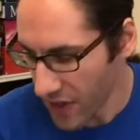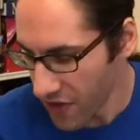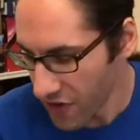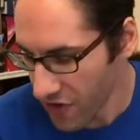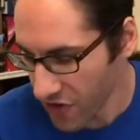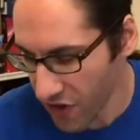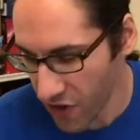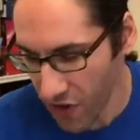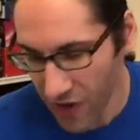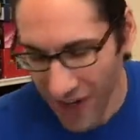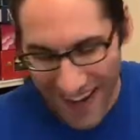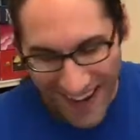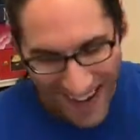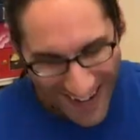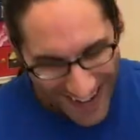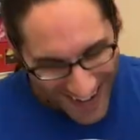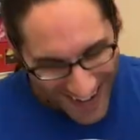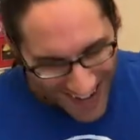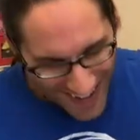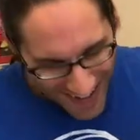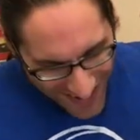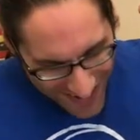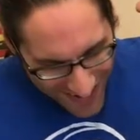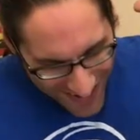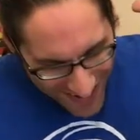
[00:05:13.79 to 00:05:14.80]
So,
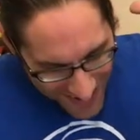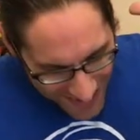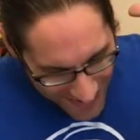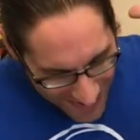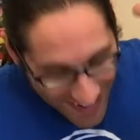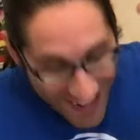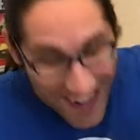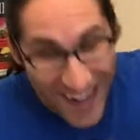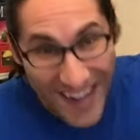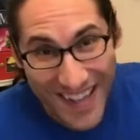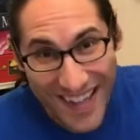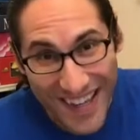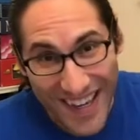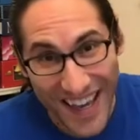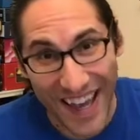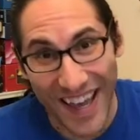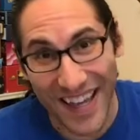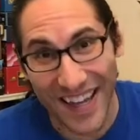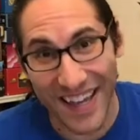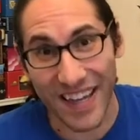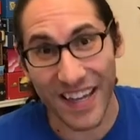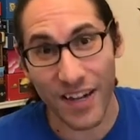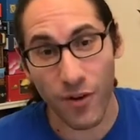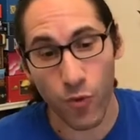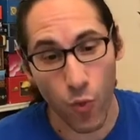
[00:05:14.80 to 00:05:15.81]
look,
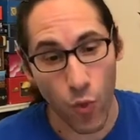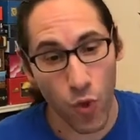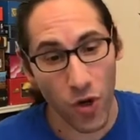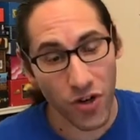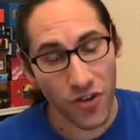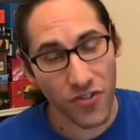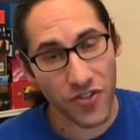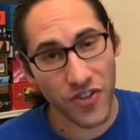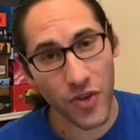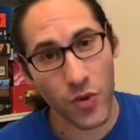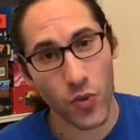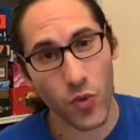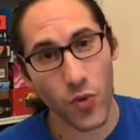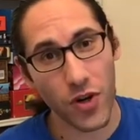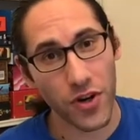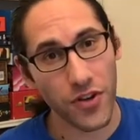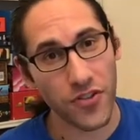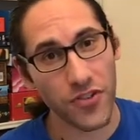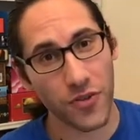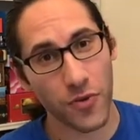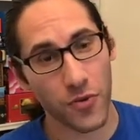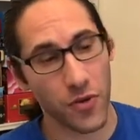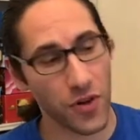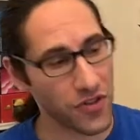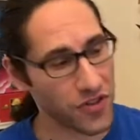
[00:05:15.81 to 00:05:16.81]
again, it works, it works,
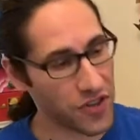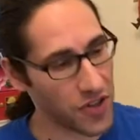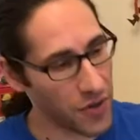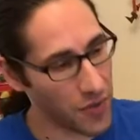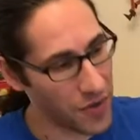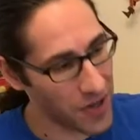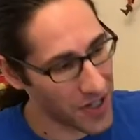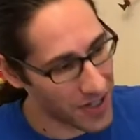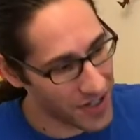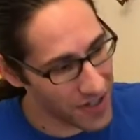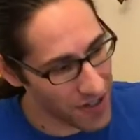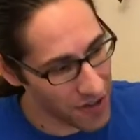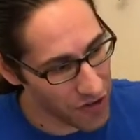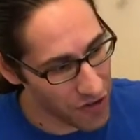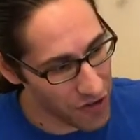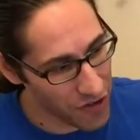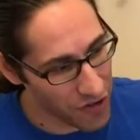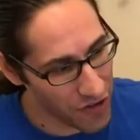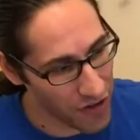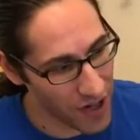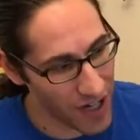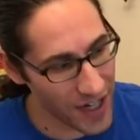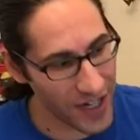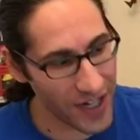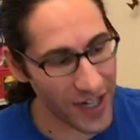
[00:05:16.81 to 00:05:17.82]
it works. I don't want to
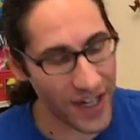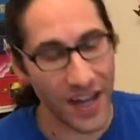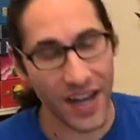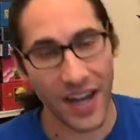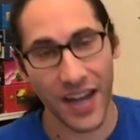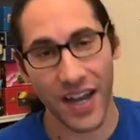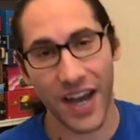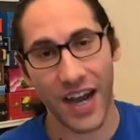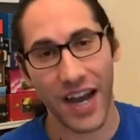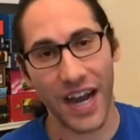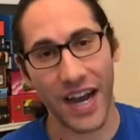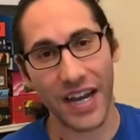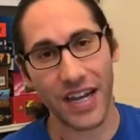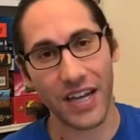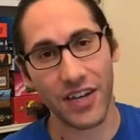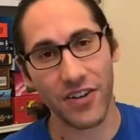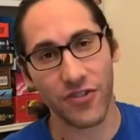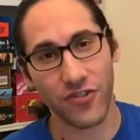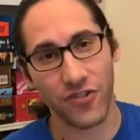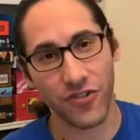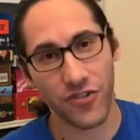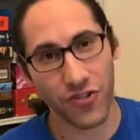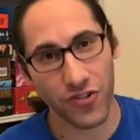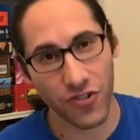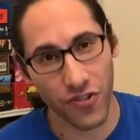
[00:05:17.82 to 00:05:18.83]
discredit it. I
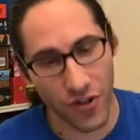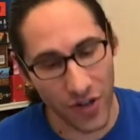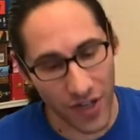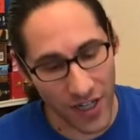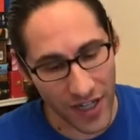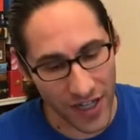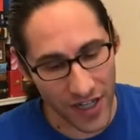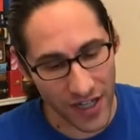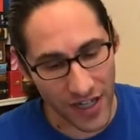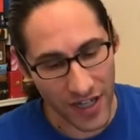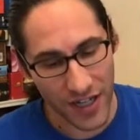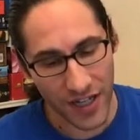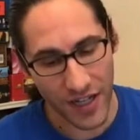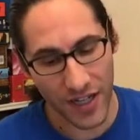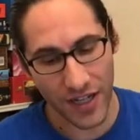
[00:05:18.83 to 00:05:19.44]
enjoy it.